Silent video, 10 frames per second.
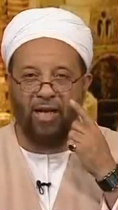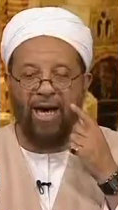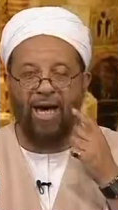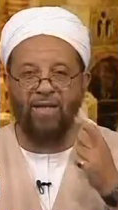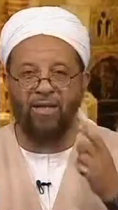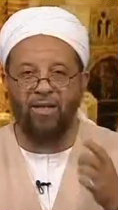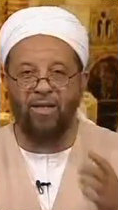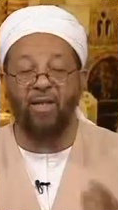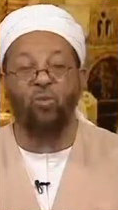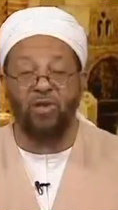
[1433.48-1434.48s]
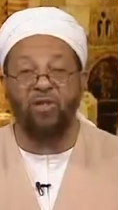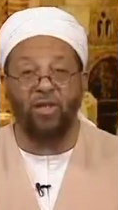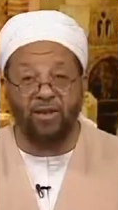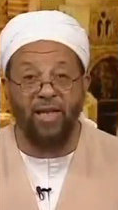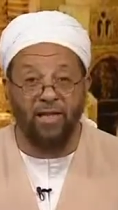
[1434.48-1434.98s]
And it was
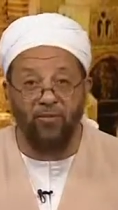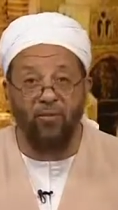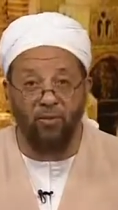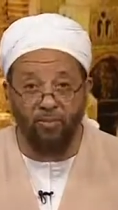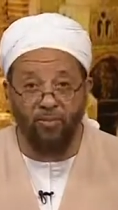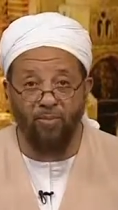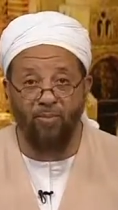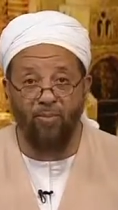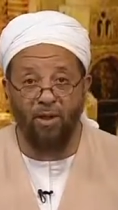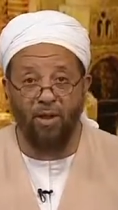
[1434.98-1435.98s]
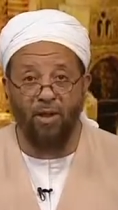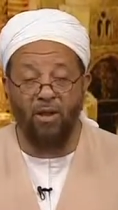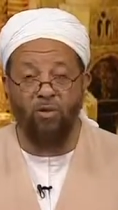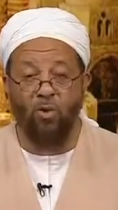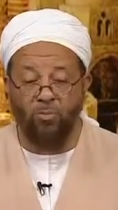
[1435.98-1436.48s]
successful.
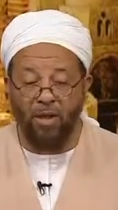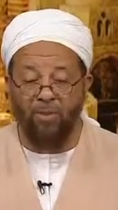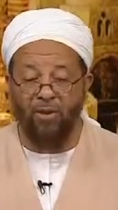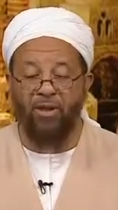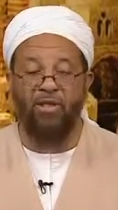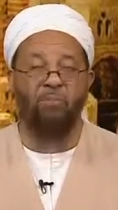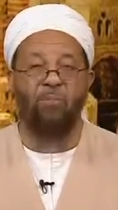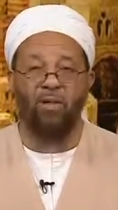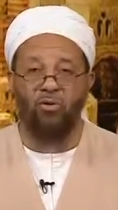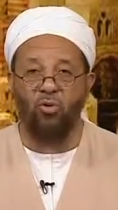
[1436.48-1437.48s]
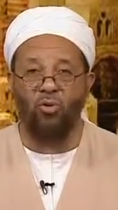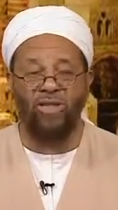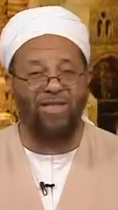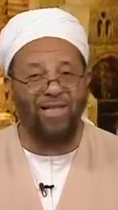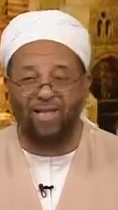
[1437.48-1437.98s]
So people in Timbuktu in
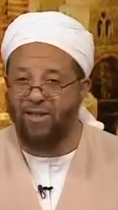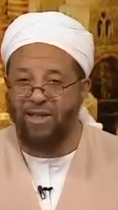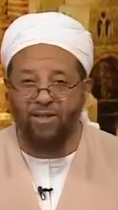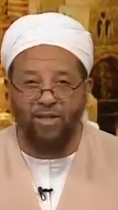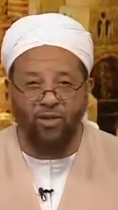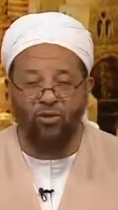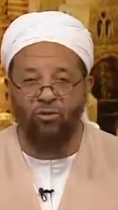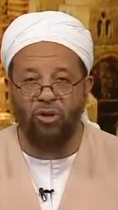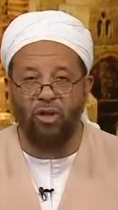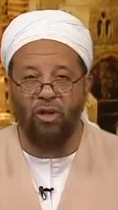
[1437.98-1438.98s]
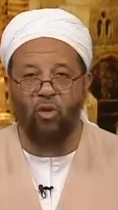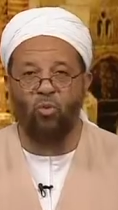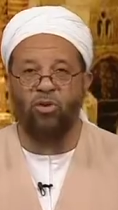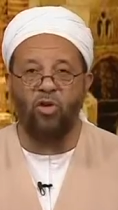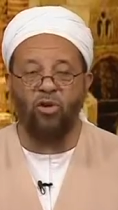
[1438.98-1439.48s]
the 16th century
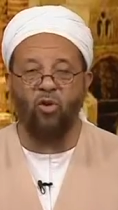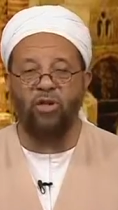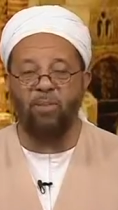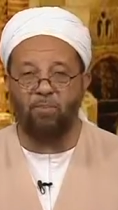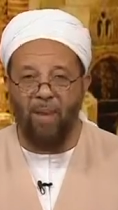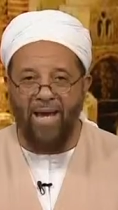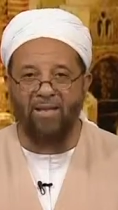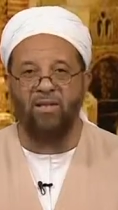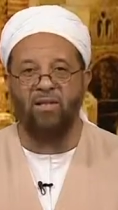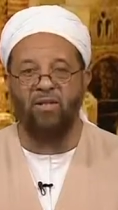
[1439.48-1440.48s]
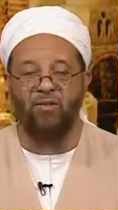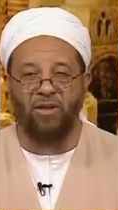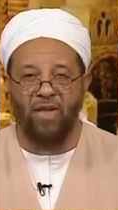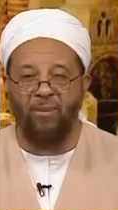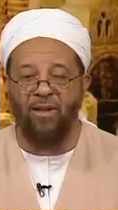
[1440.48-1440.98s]
were not only masters of
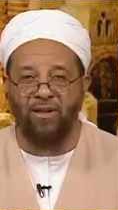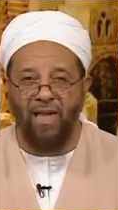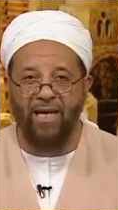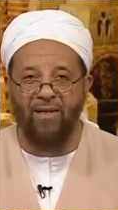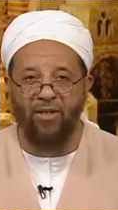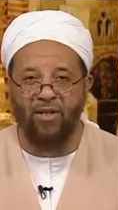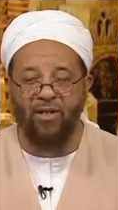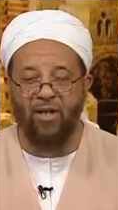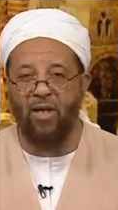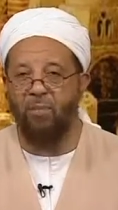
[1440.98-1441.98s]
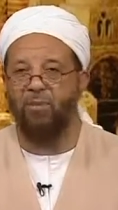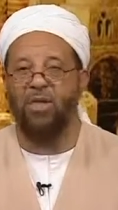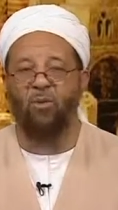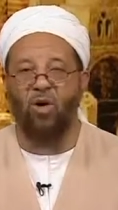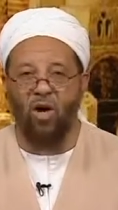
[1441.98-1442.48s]
Islamic sciences, but
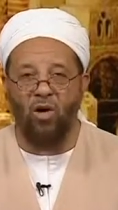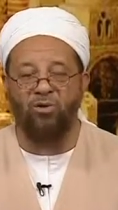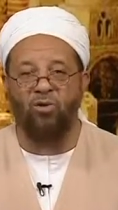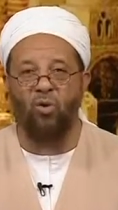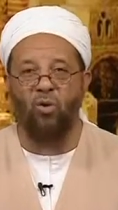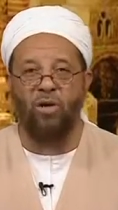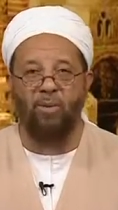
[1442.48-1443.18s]
they were also